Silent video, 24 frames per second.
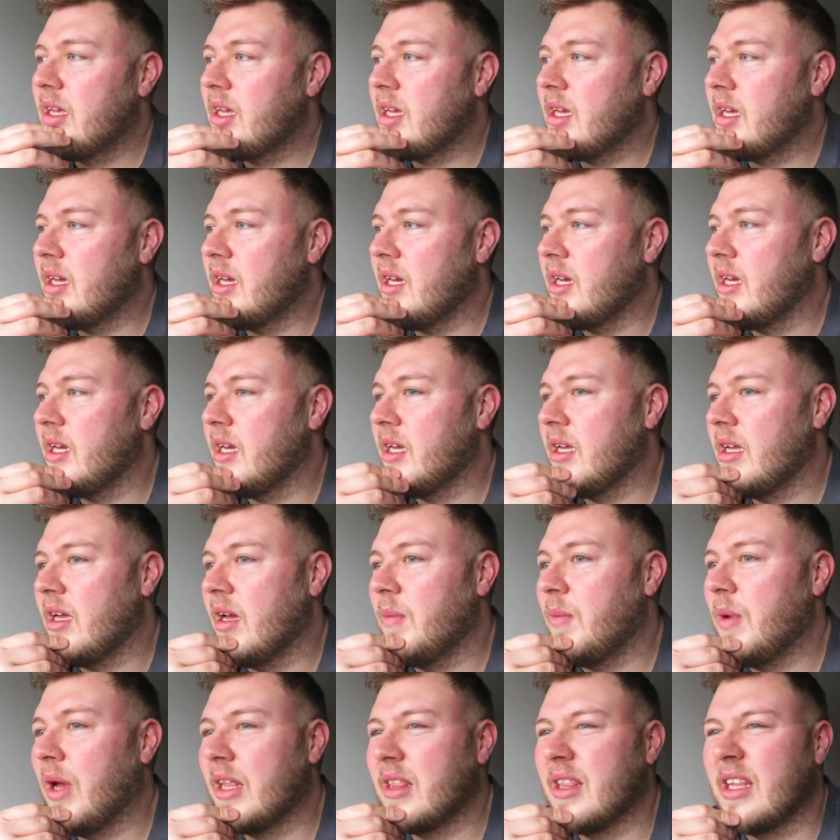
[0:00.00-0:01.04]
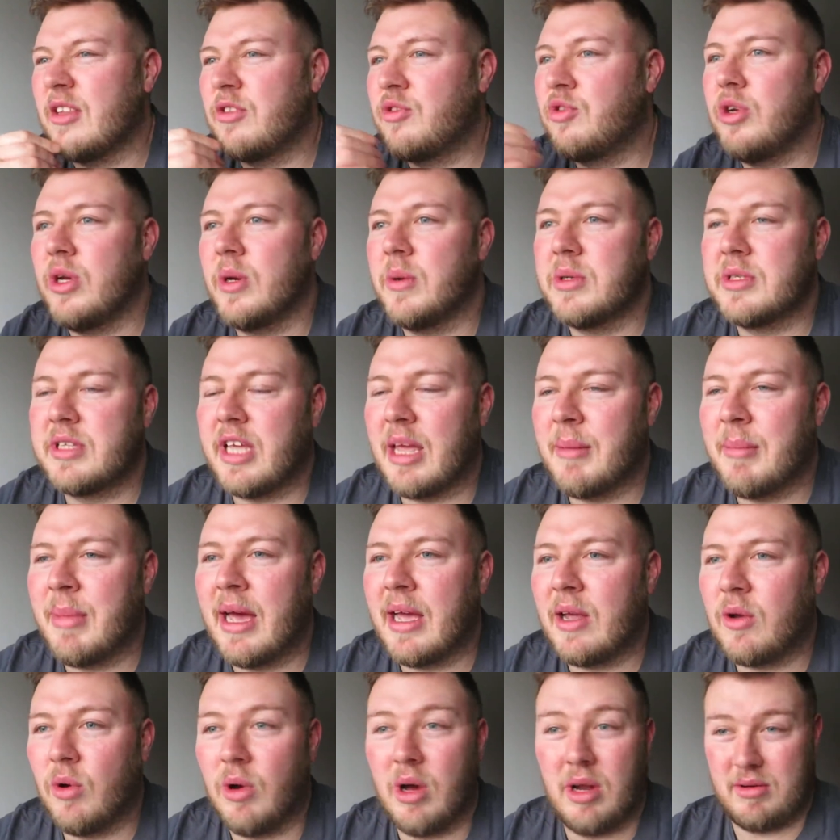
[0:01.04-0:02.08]
And we had like 2 hours to get
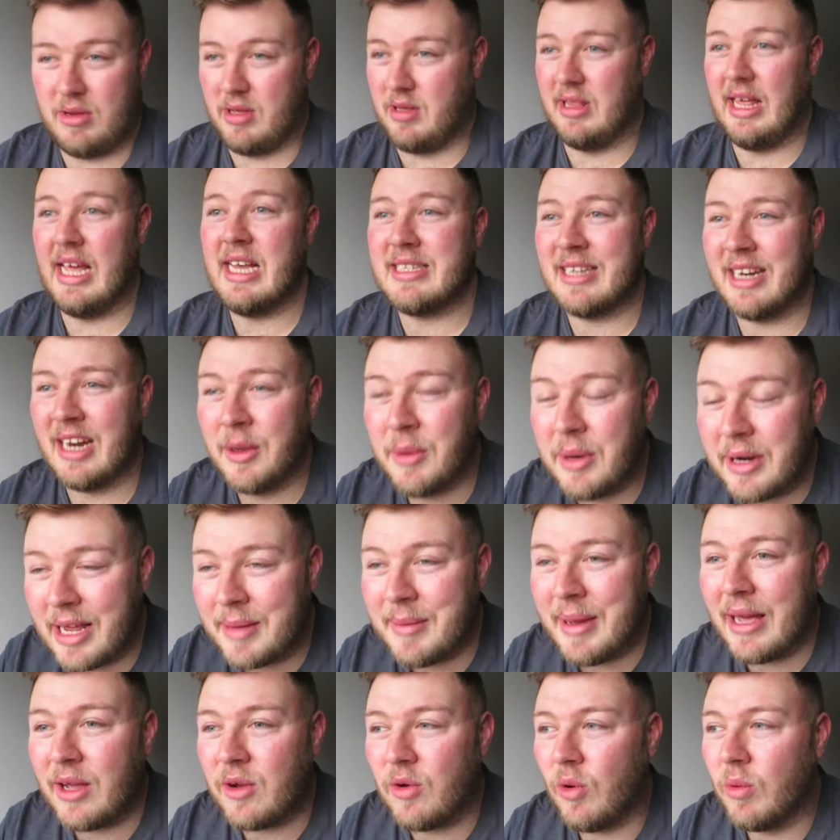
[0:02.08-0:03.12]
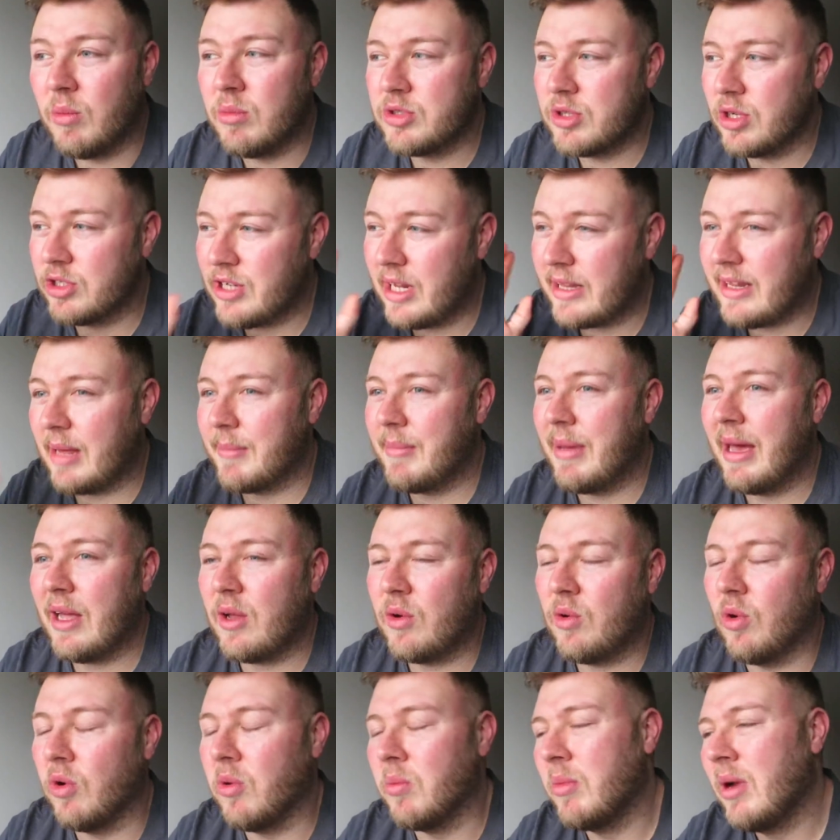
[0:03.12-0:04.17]
back home, less than an hour to get back home. So I tried to get back
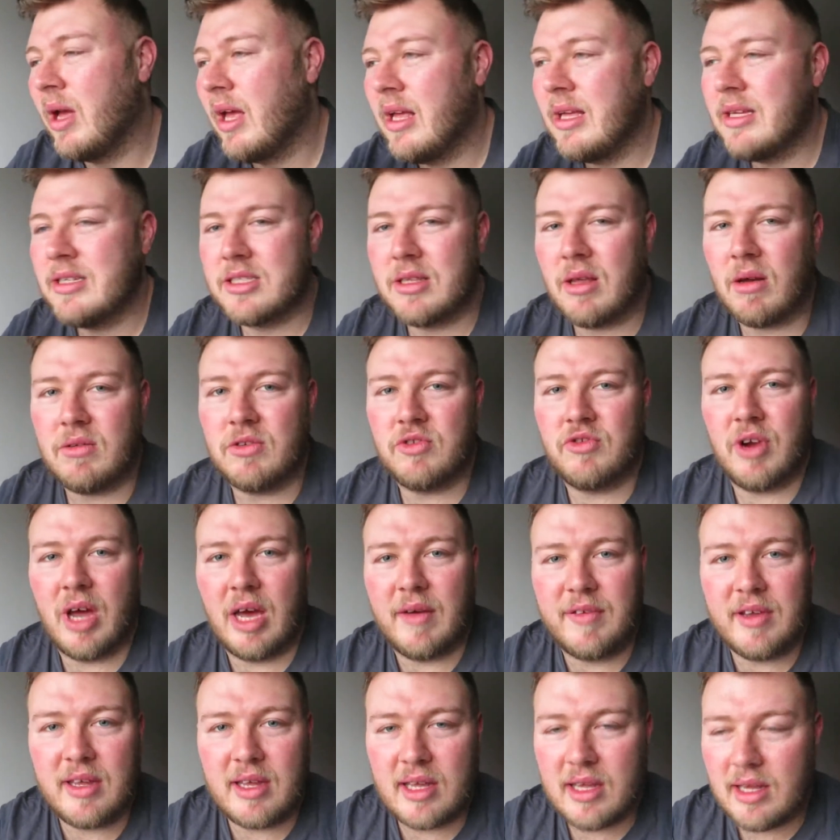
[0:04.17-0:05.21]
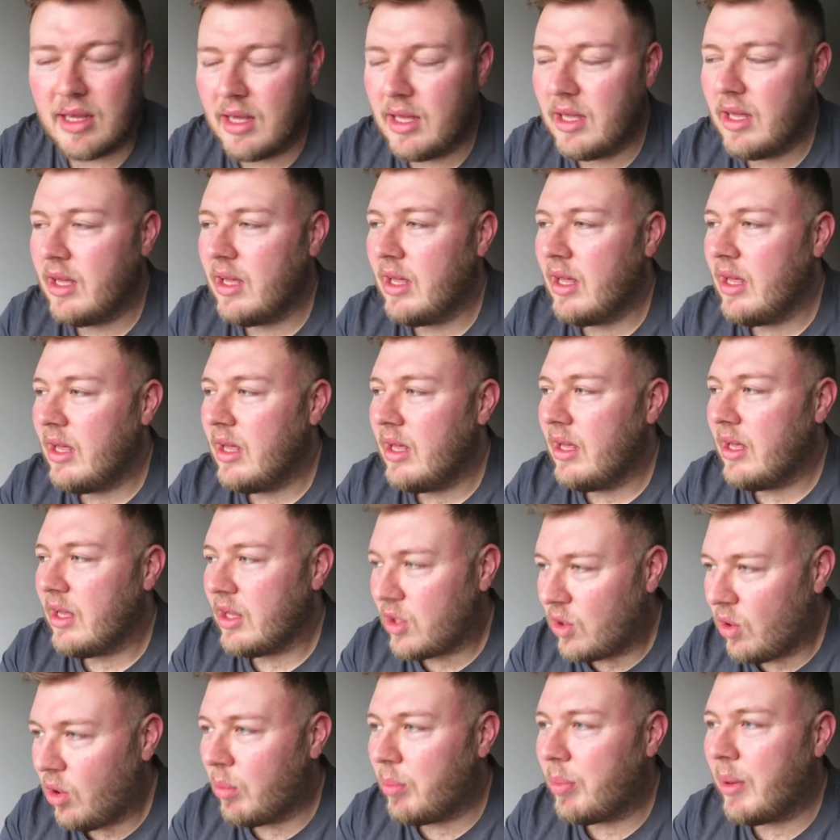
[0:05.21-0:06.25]
home, stuck in traffic.
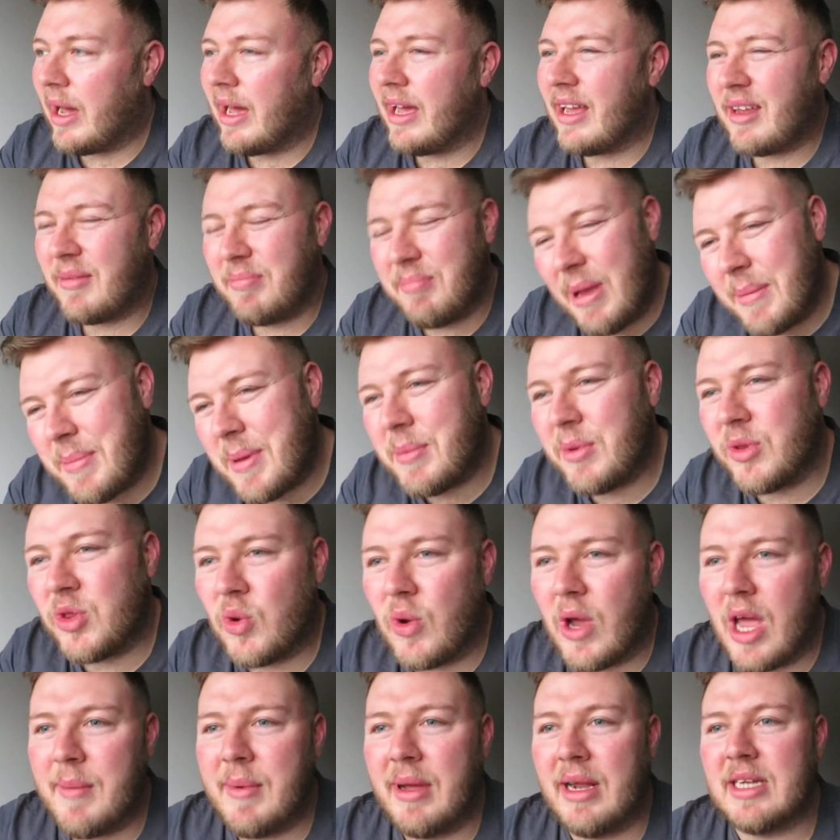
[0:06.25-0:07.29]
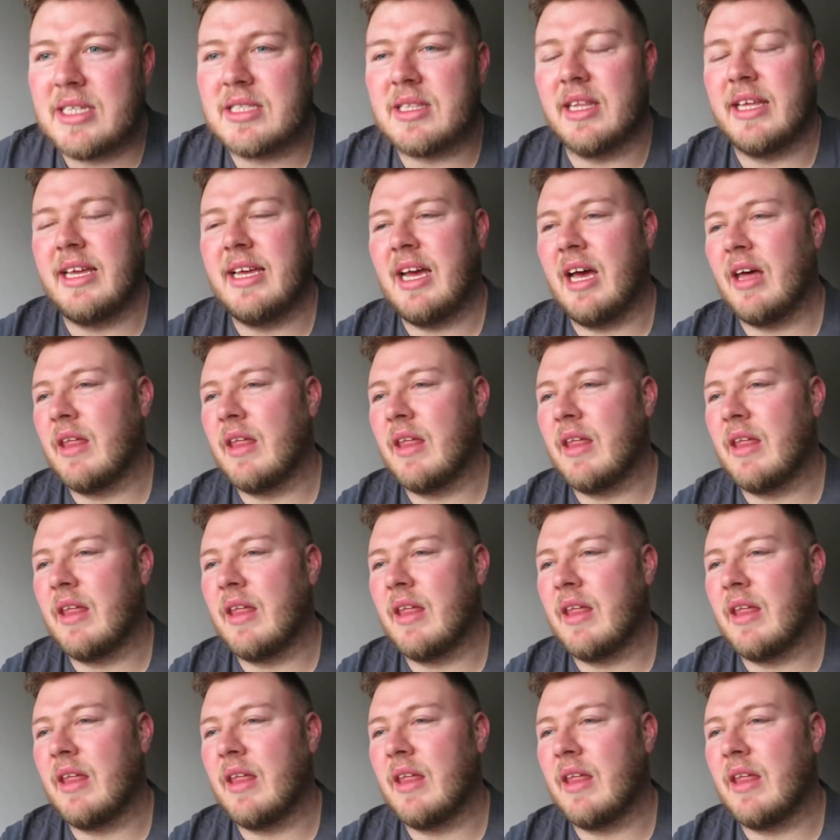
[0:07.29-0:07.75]
Got back, maybe about 20 minutes late.